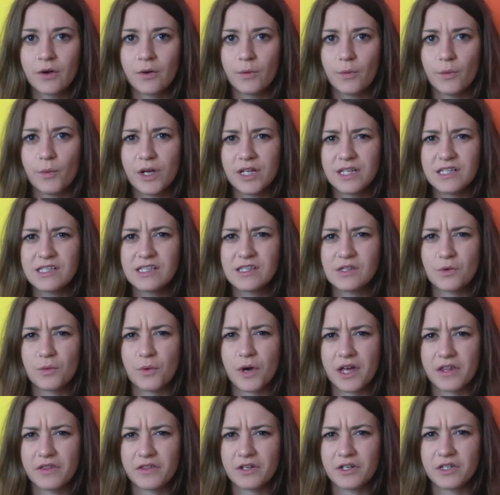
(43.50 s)
What's the
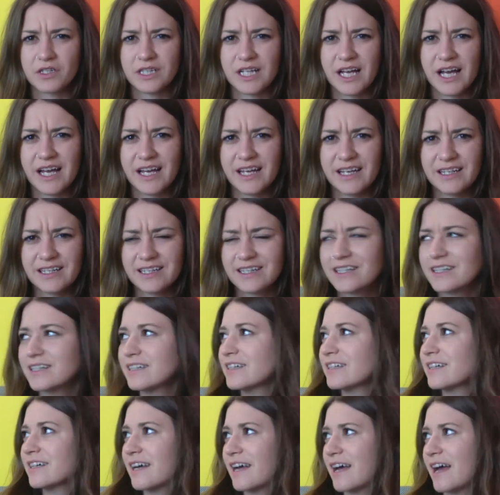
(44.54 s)
weather like
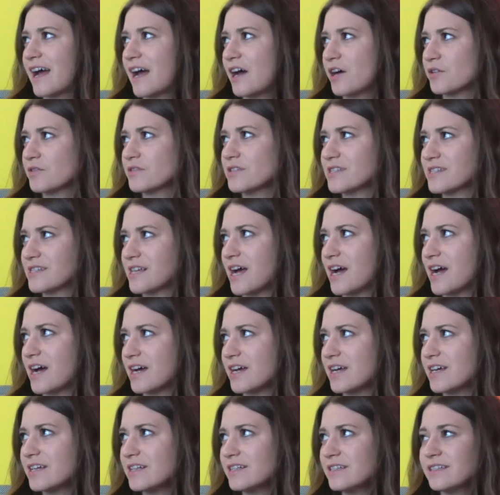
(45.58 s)

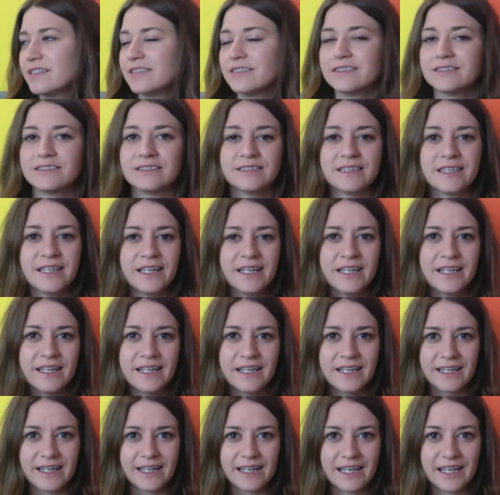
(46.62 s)
outside?
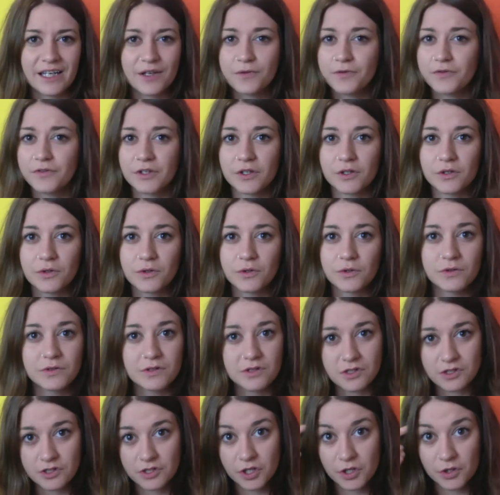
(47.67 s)
If you
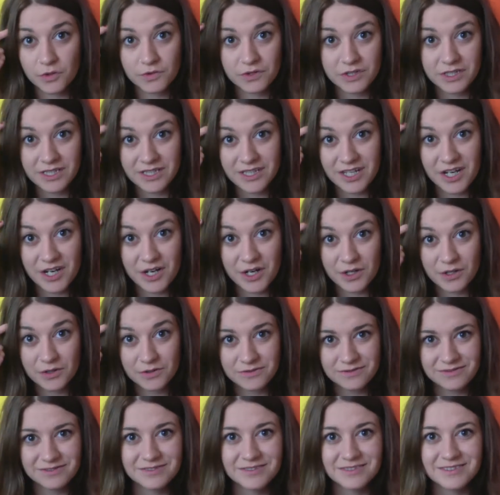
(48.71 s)
don't
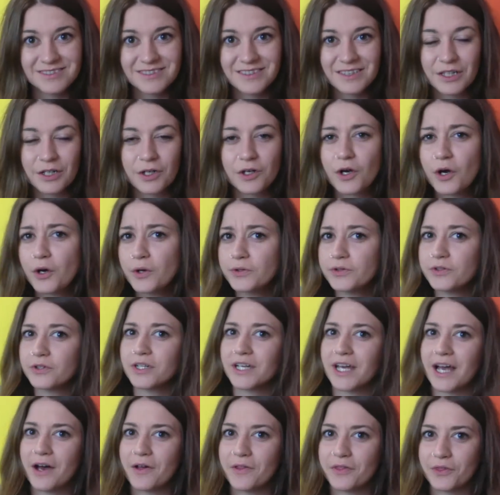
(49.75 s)
know, go look
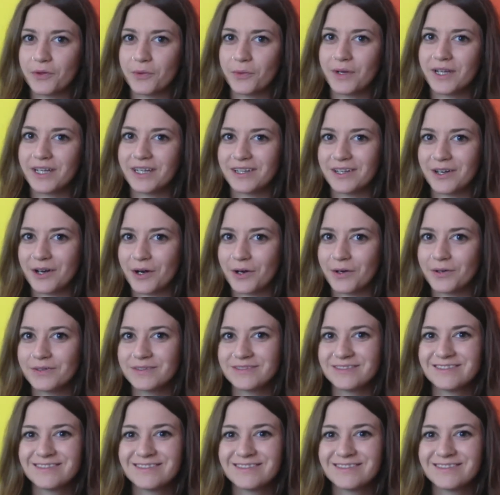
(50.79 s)
out the window.